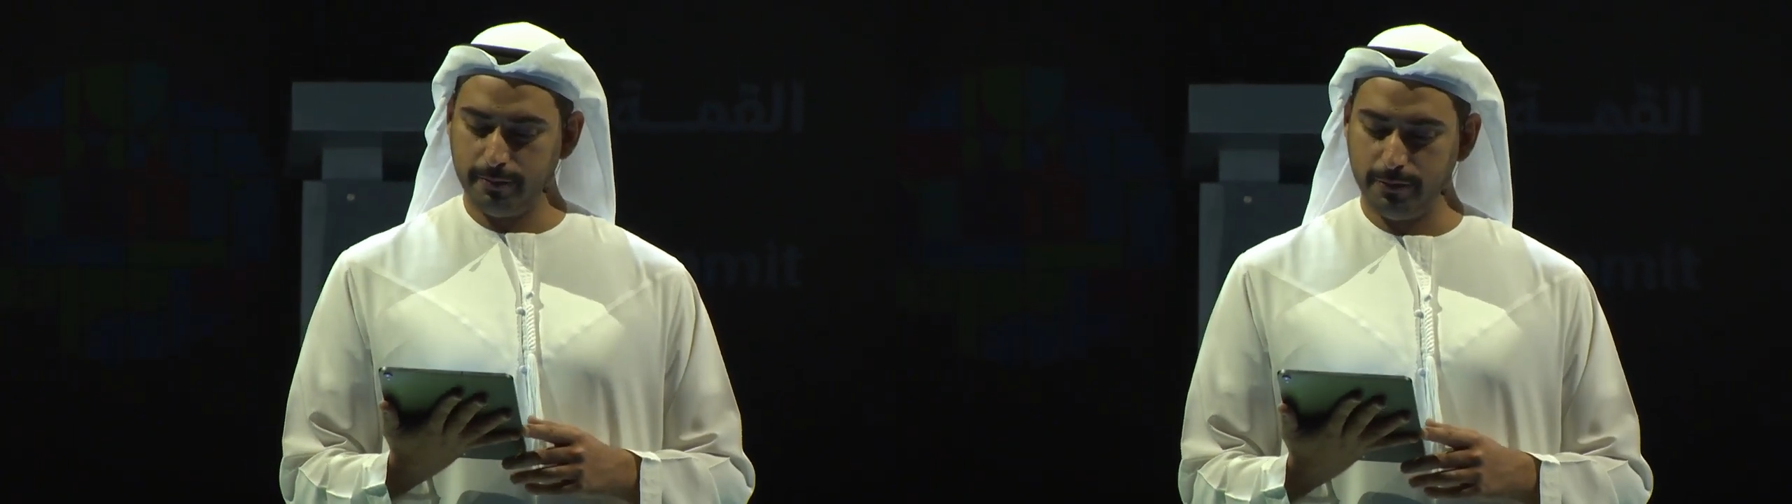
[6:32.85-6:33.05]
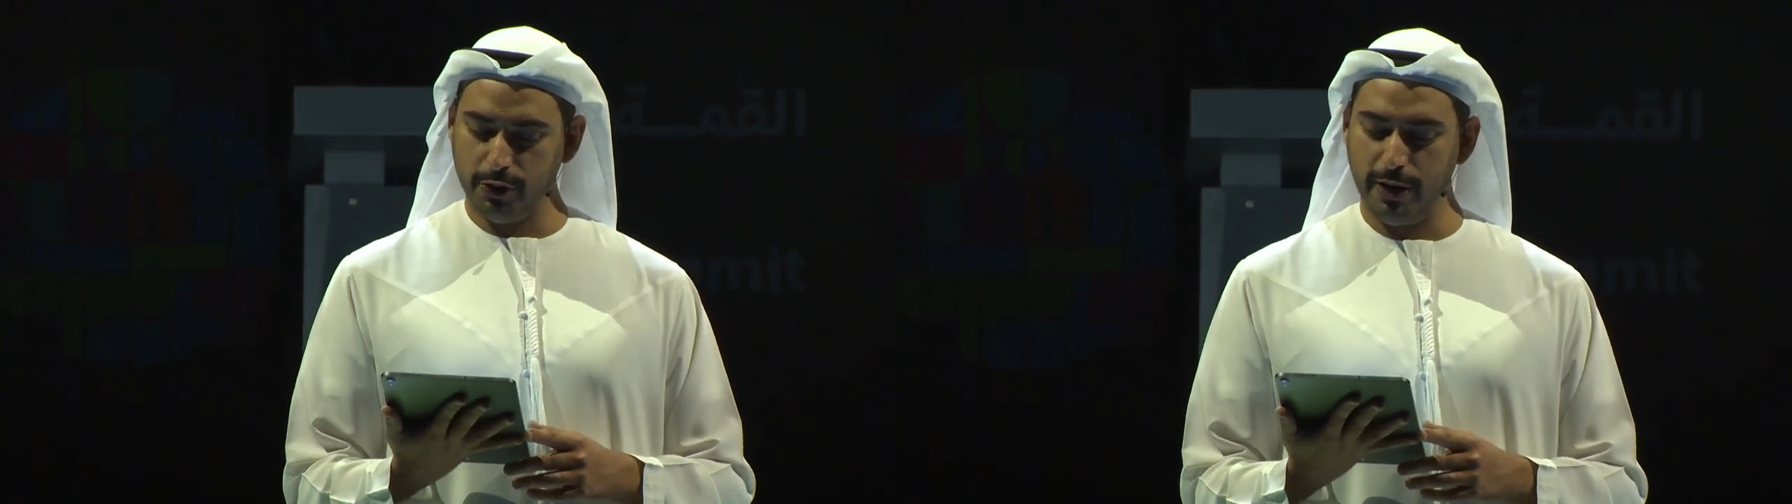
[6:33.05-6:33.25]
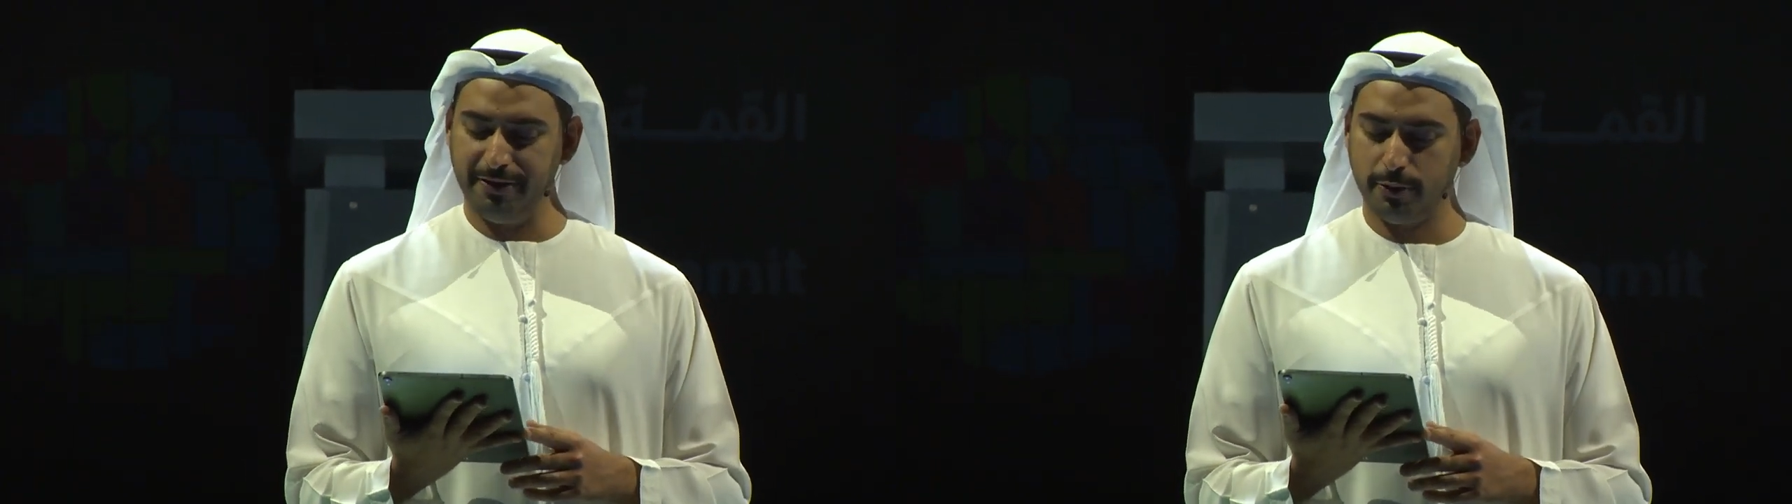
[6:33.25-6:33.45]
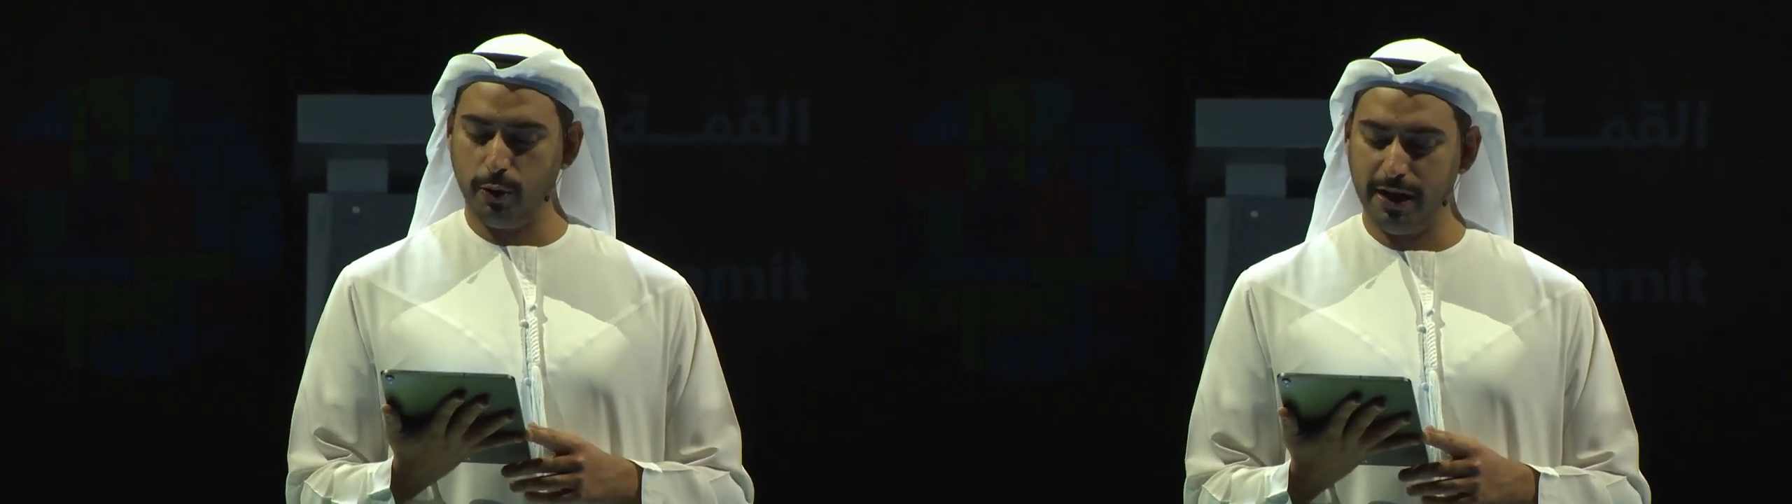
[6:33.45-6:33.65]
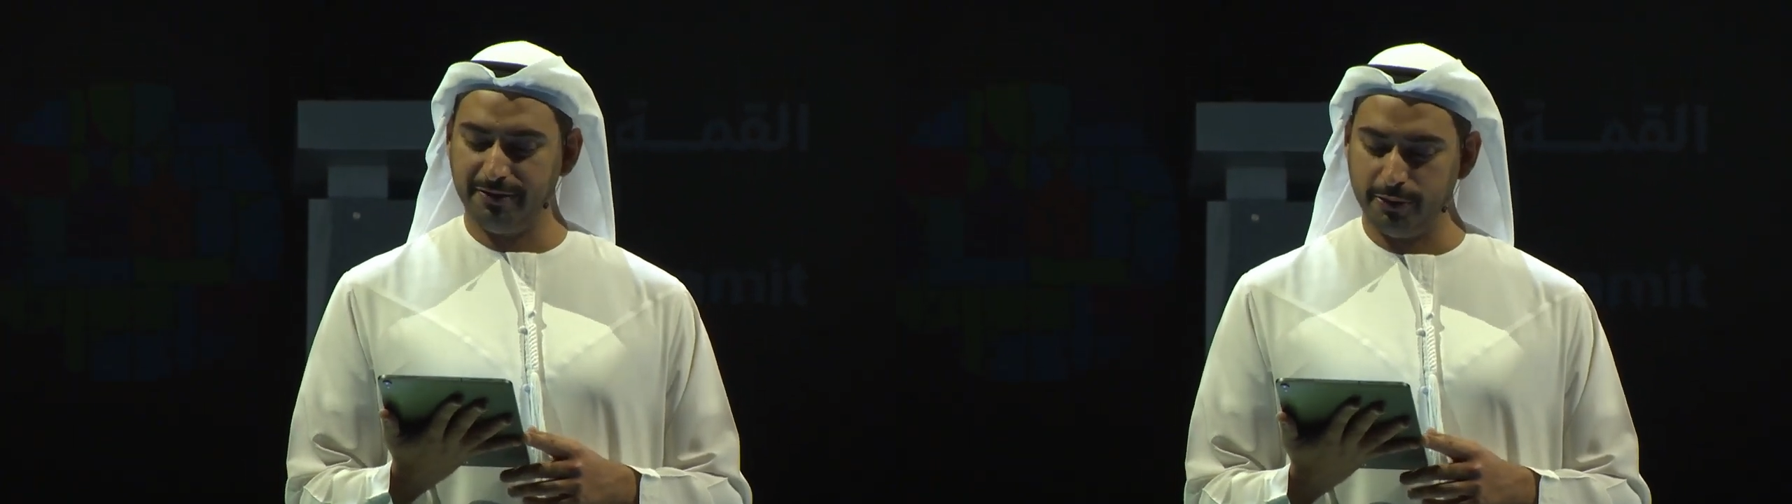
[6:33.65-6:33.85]

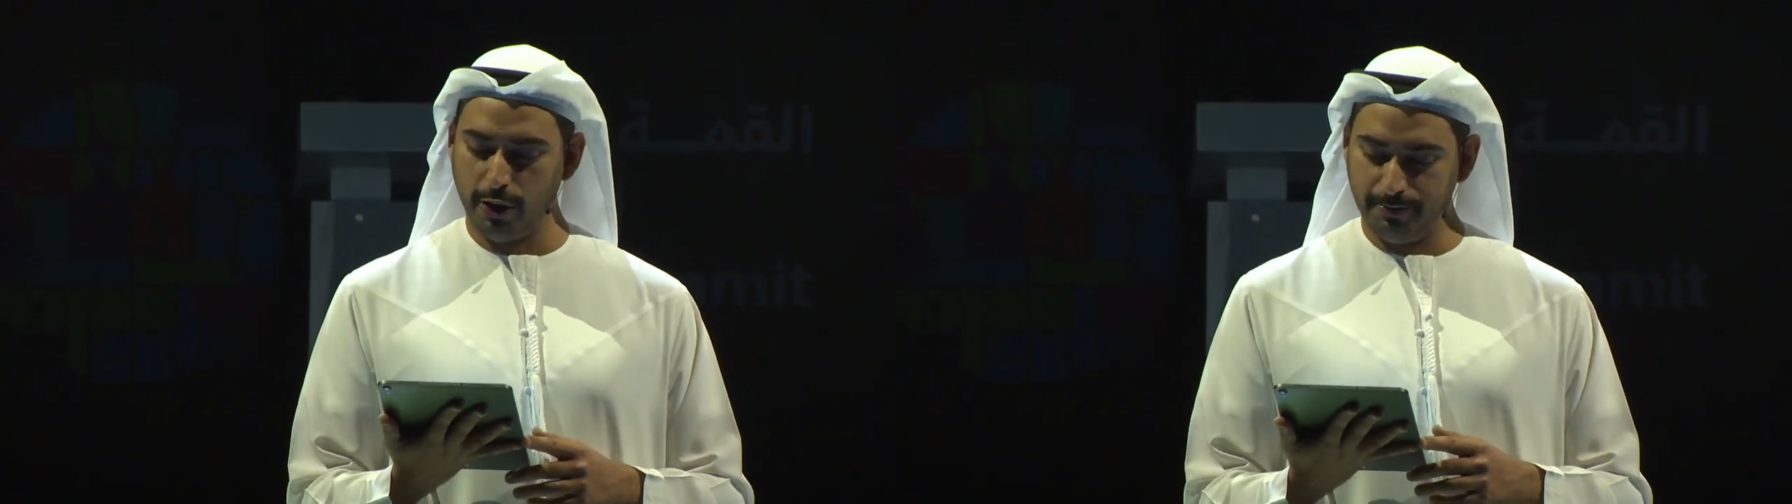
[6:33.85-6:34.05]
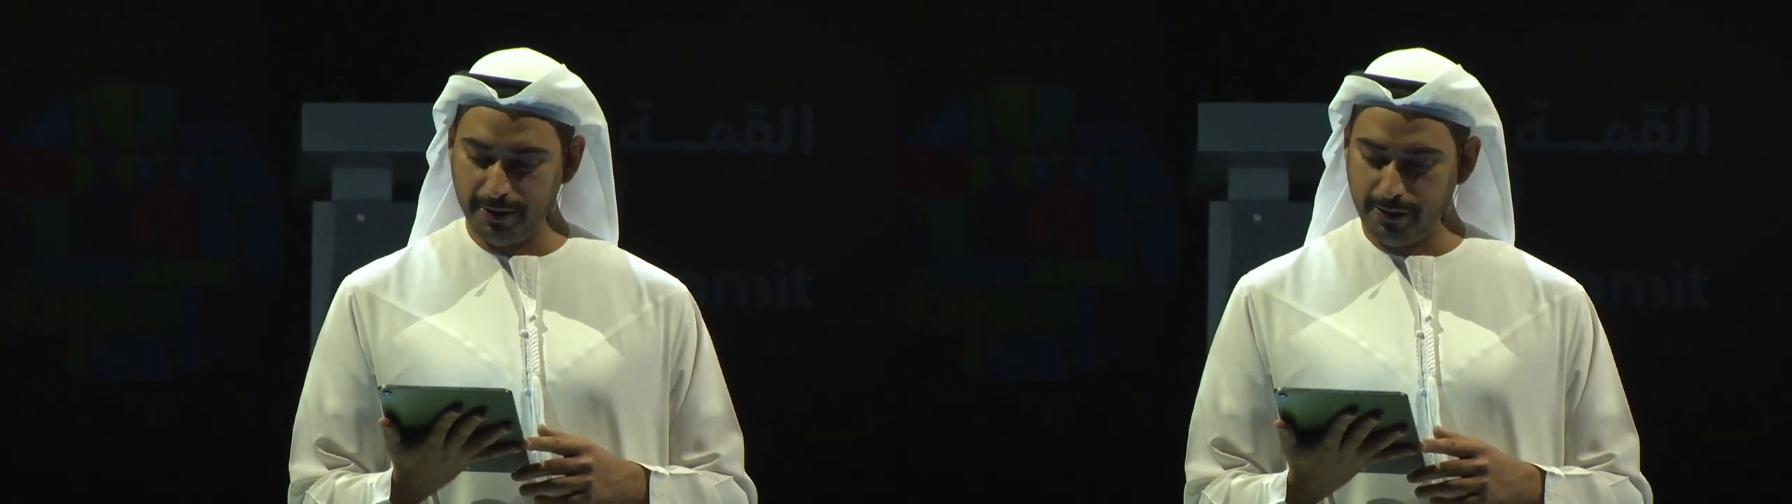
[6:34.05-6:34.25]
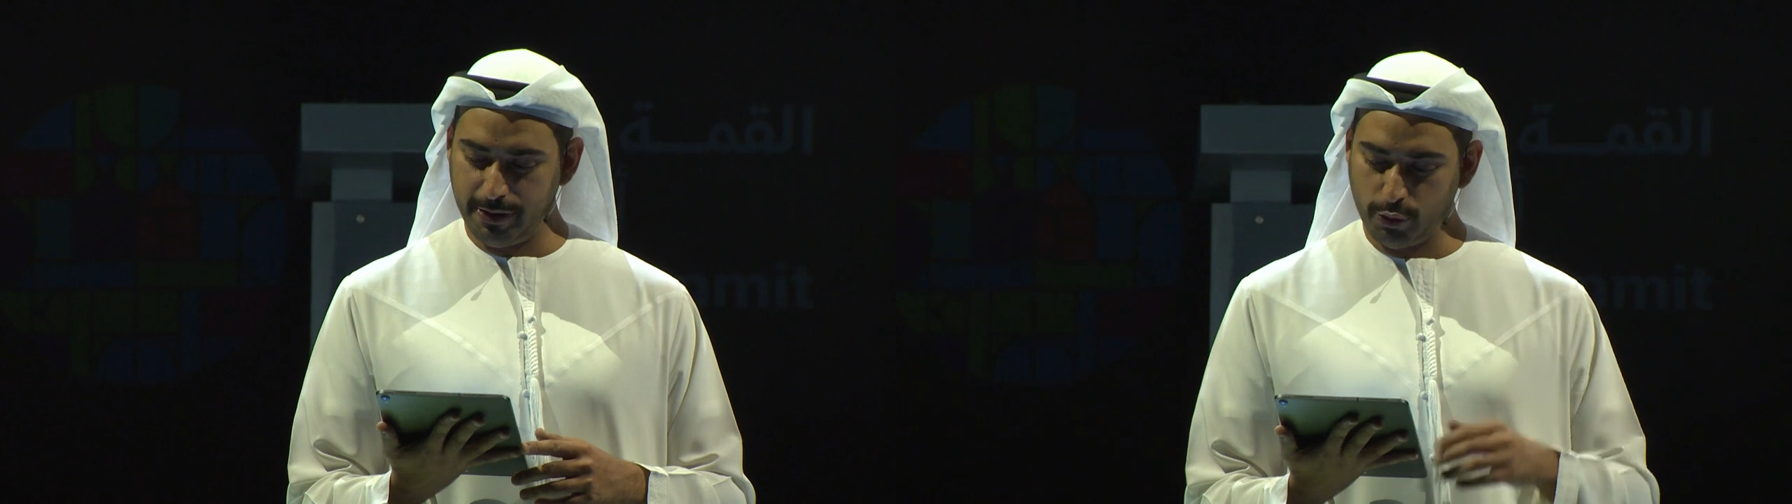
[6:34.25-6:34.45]
UNESCO has adopted the